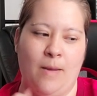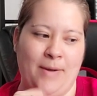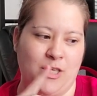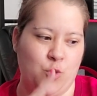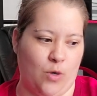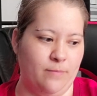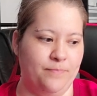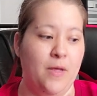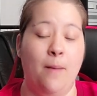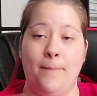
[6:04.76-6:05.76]
I'm not sure,
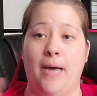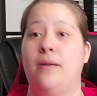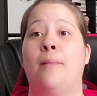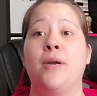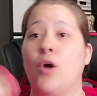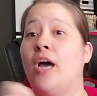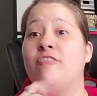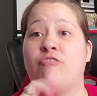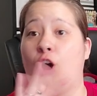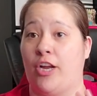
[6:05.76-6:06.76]
but I'm gonna go ahead
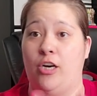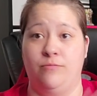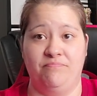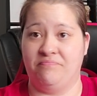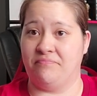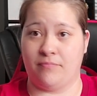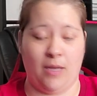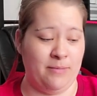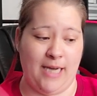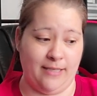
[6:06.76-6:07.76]
and frog it all.
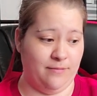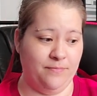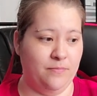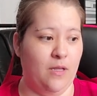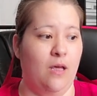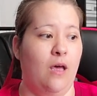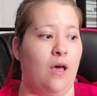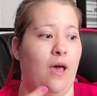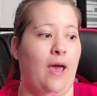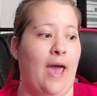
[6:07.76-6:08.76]
I'm done.
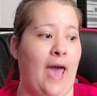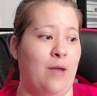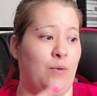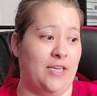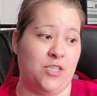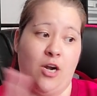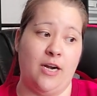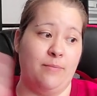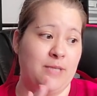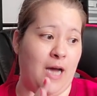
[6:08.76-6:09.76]
And when I
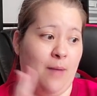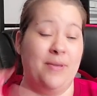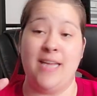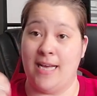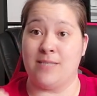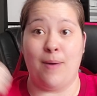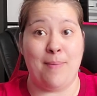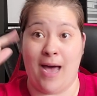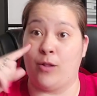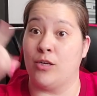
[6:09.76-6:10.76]
started up top, and yes, my
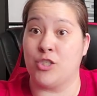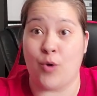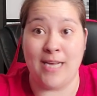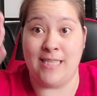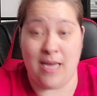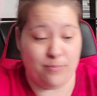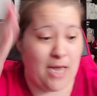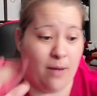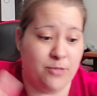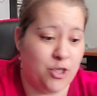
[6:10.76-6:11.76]
back looks crazy up
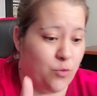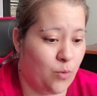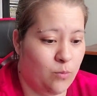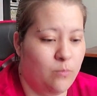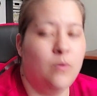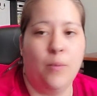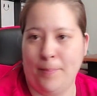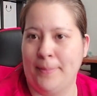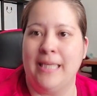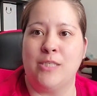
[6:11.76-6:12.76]
top too.
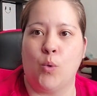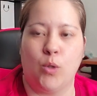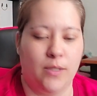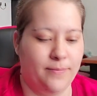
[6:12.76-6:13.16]
Please hold.